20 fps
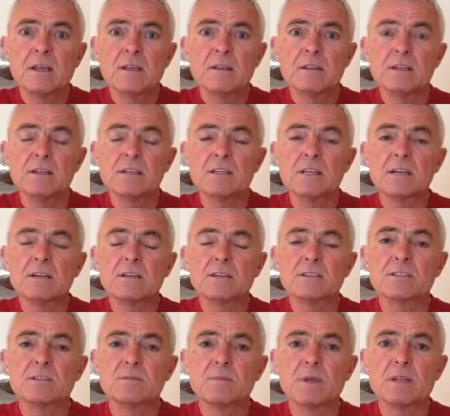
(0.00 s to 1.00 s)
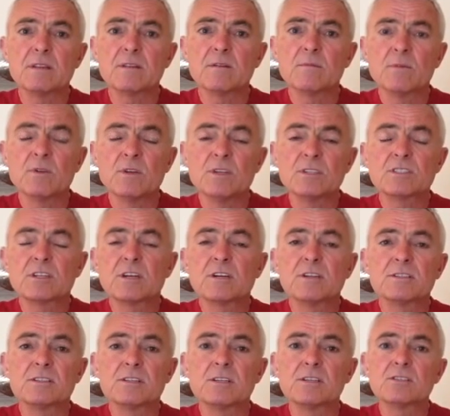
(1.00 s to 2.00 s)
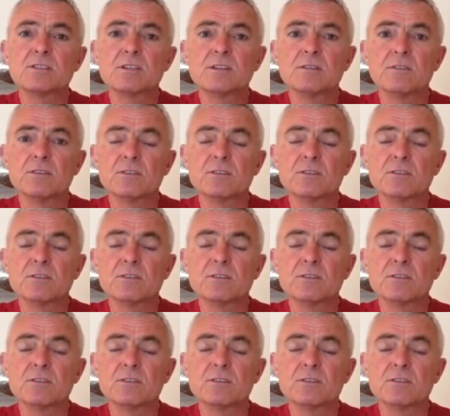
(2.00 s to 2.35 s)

the intent is to make the Marine Studies Initiative